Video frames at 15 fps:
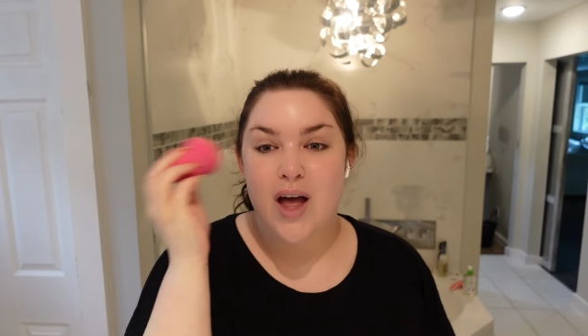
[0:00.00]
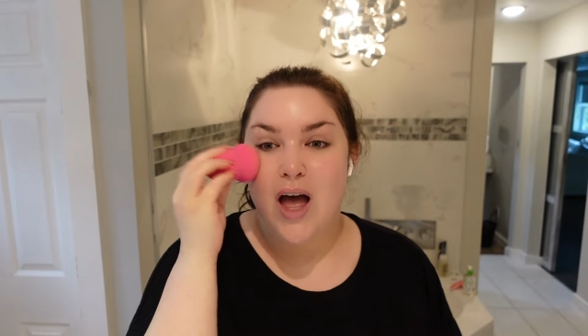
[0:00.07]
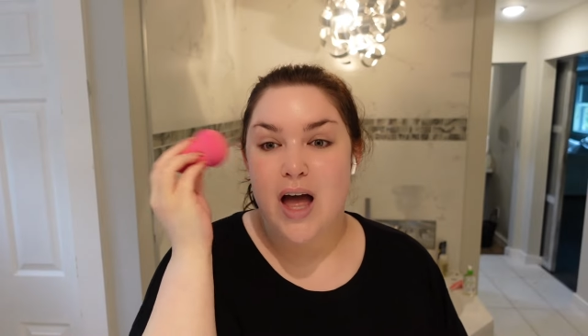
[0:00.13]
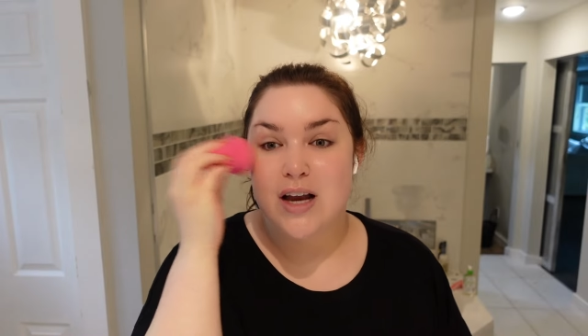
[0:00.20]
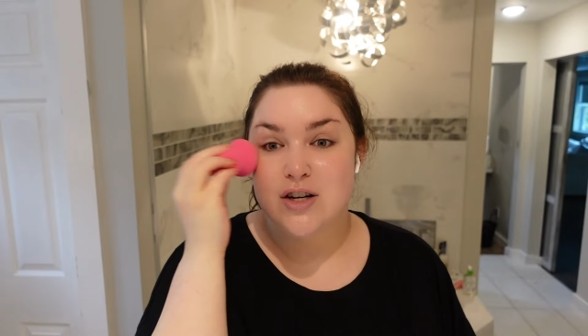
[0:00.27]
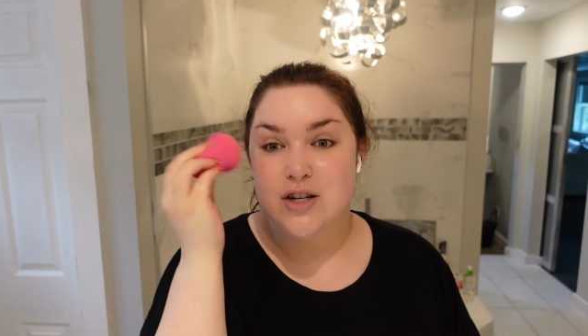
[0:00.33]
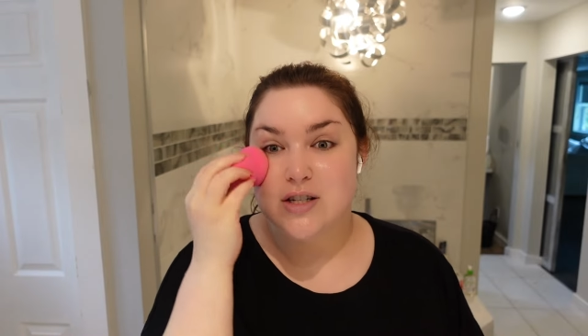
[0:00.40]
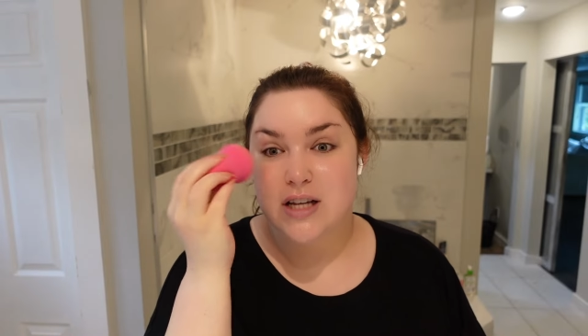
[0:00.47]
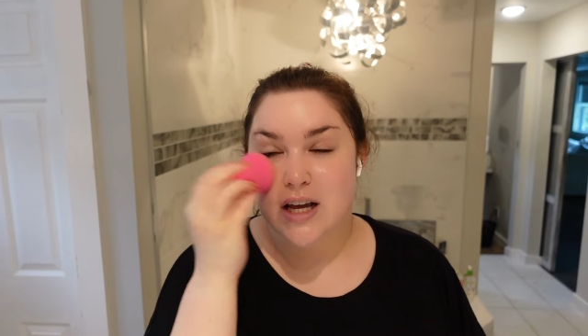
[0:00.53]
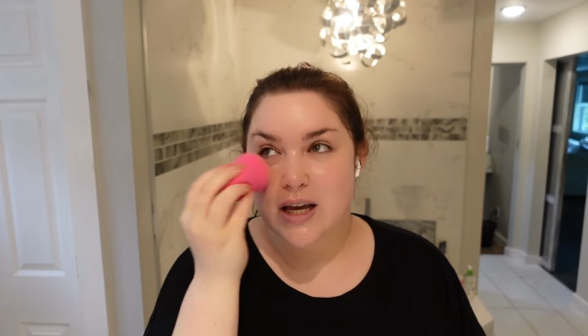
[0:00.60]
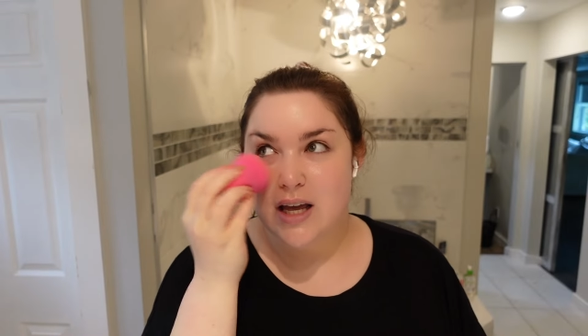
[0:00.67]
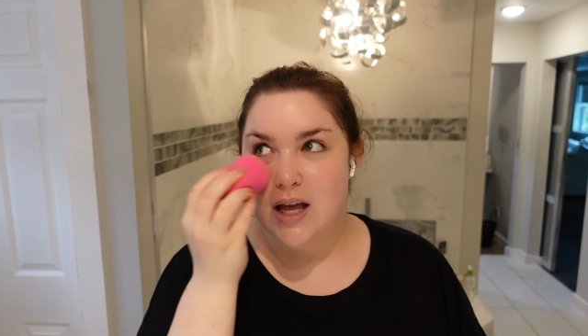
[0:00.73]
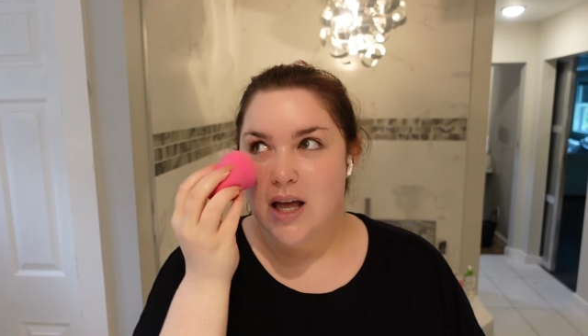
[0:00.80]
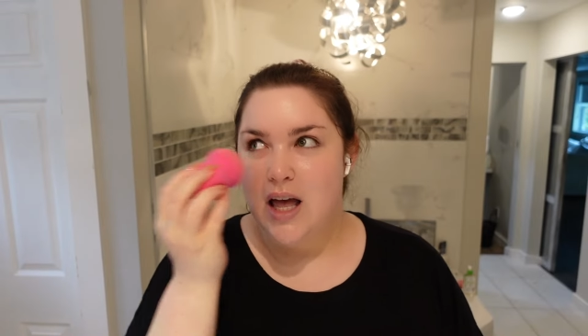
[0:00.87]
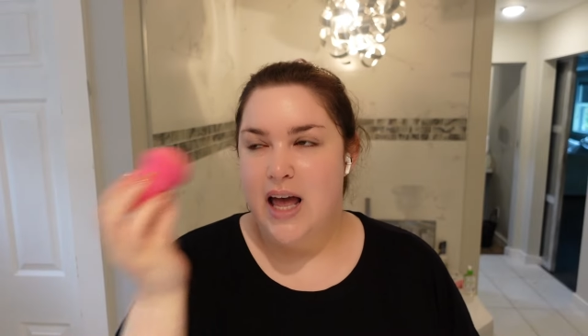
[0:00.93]
And just
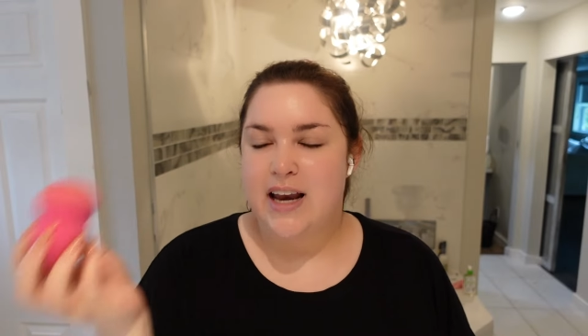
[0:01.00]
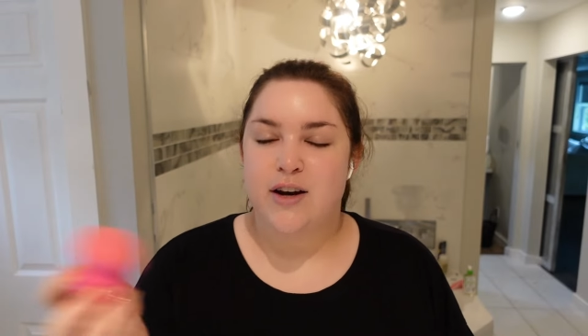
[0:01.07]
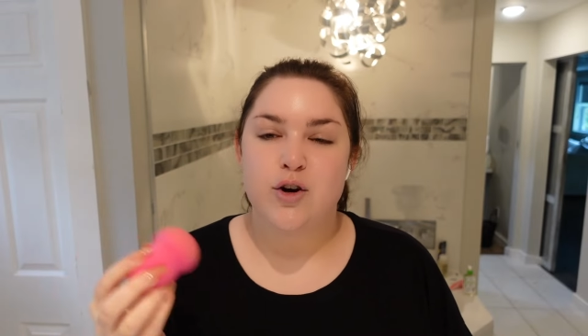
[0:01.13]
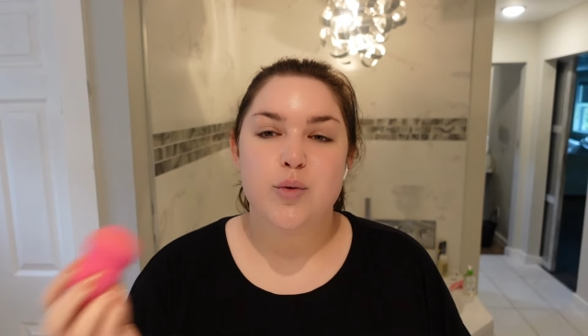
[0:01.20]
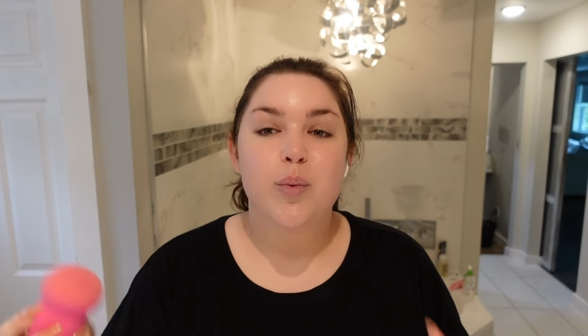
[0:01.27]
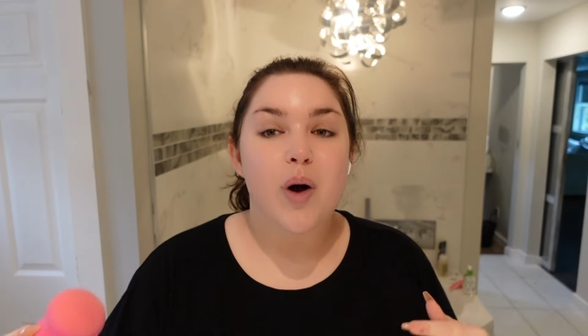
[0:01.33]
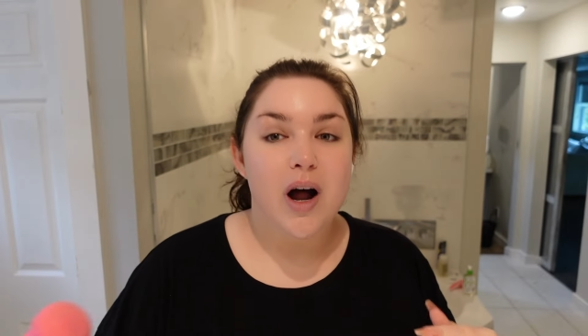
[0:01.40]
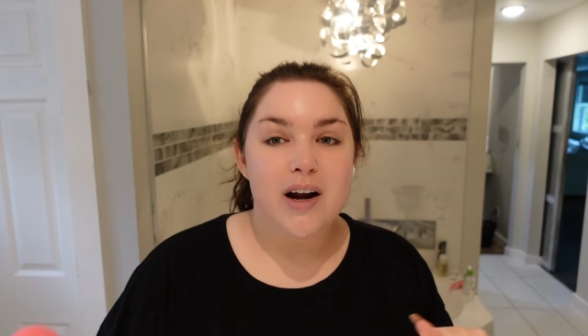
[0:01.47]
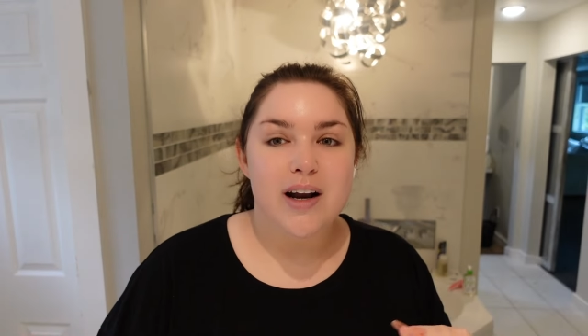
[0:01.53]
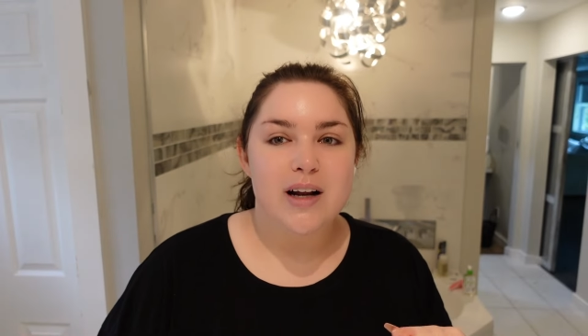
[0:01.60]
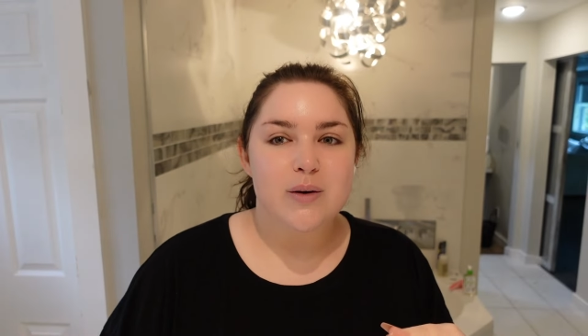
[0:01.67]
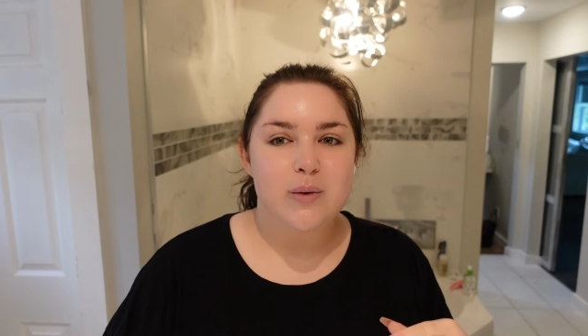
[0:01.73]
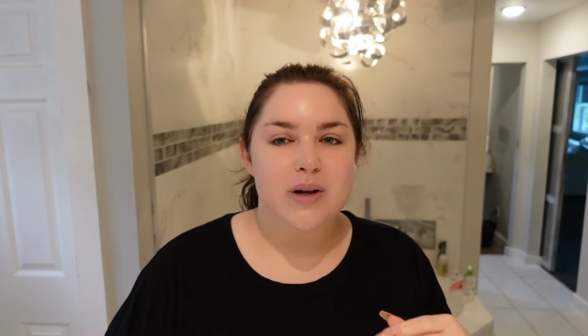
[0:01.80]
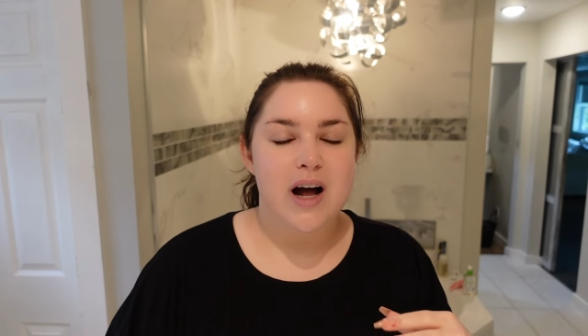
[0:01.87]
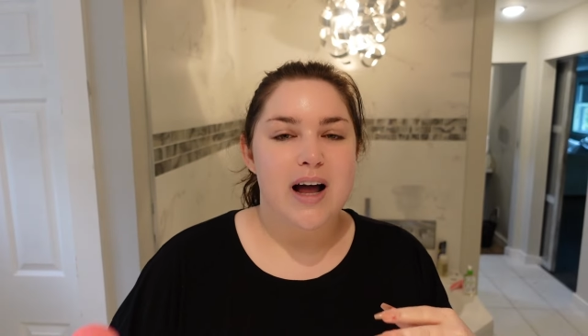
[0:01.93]
like any new
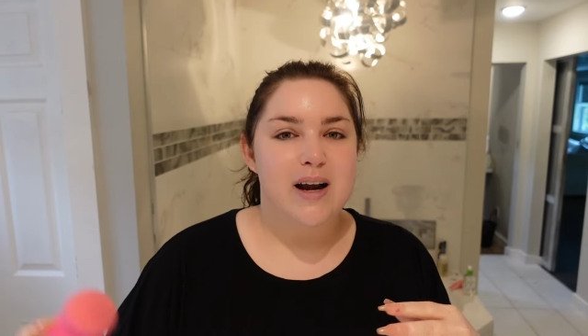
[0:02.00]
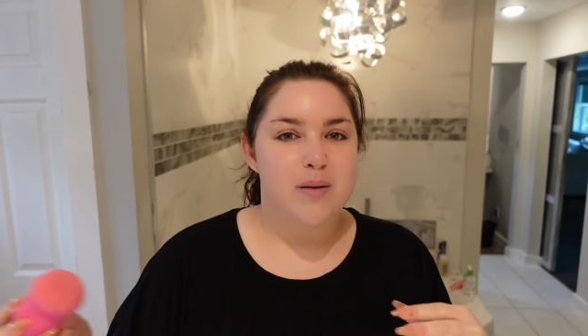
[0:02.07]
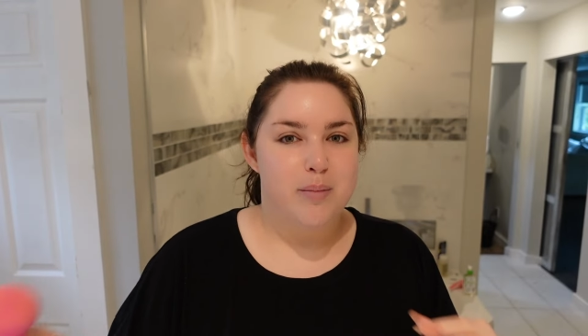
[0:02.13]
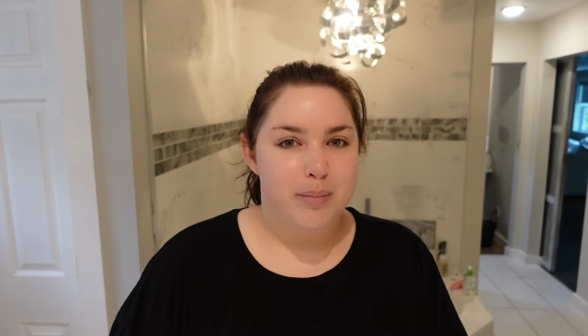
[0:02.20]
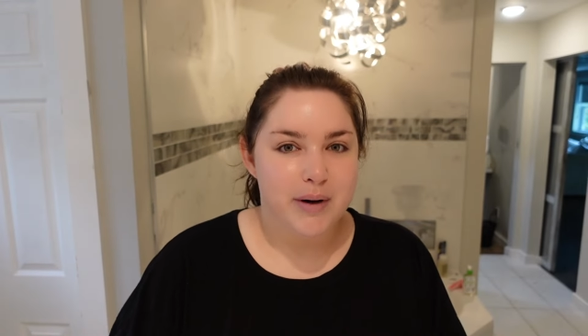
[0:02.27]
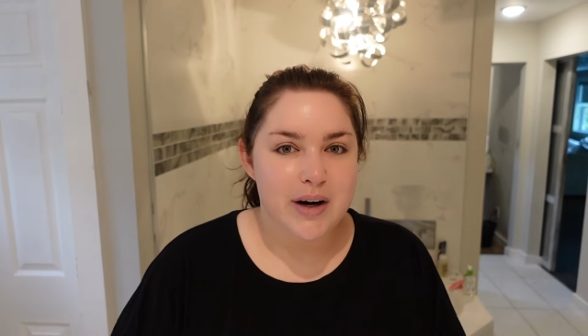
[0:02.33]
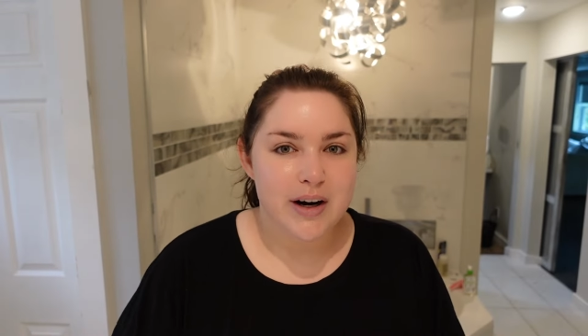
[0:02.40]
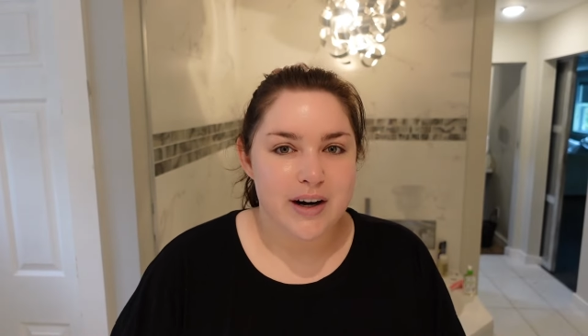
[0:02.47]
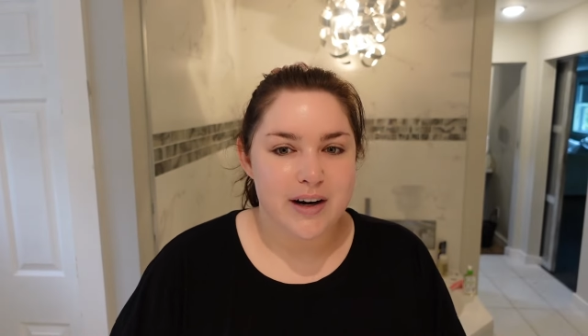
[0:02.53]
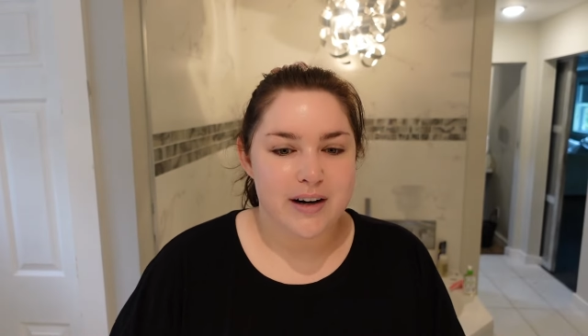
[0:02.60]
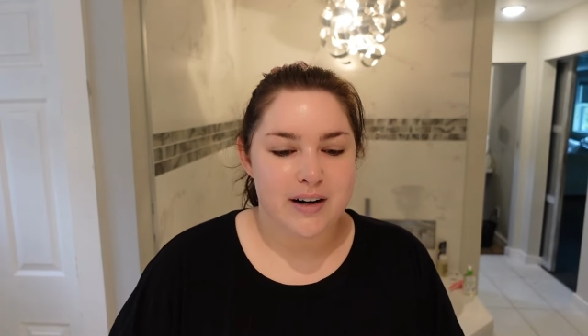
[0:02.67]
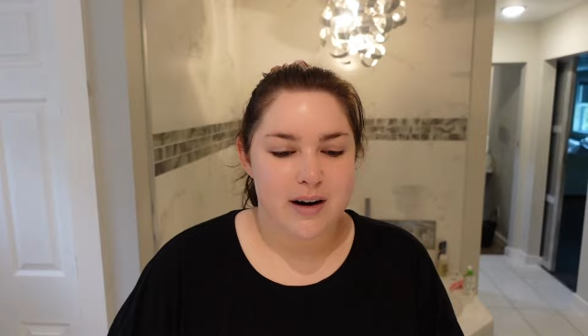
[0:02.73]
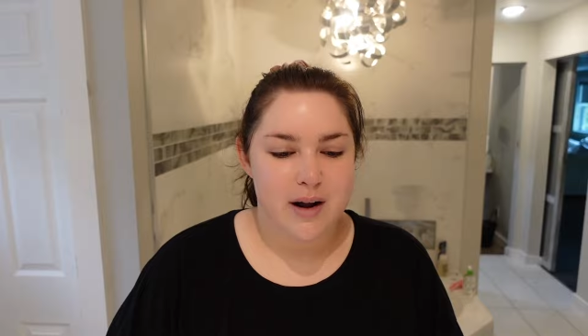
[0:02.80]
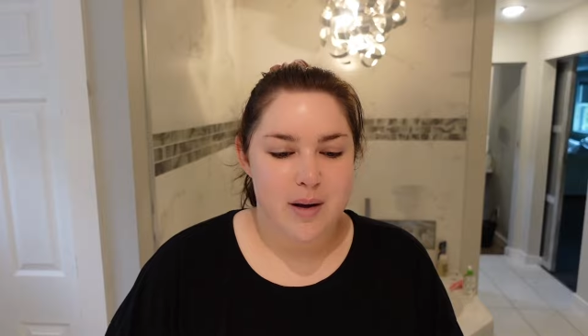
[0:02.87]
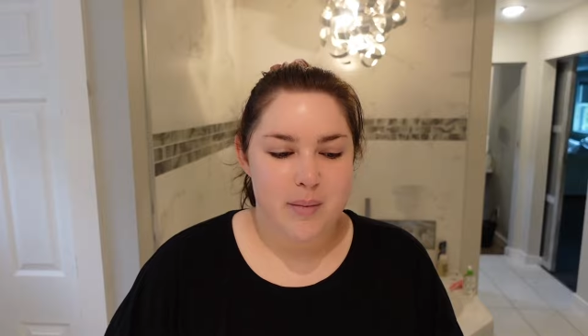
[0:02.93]
product would kind of
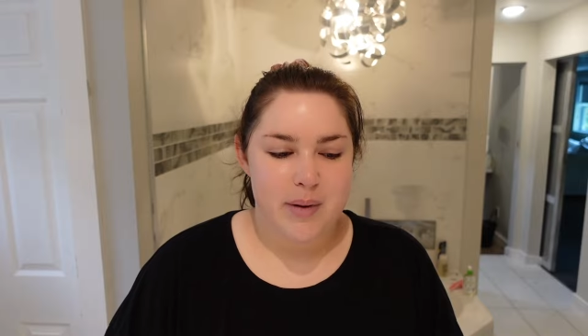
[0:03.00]
burn,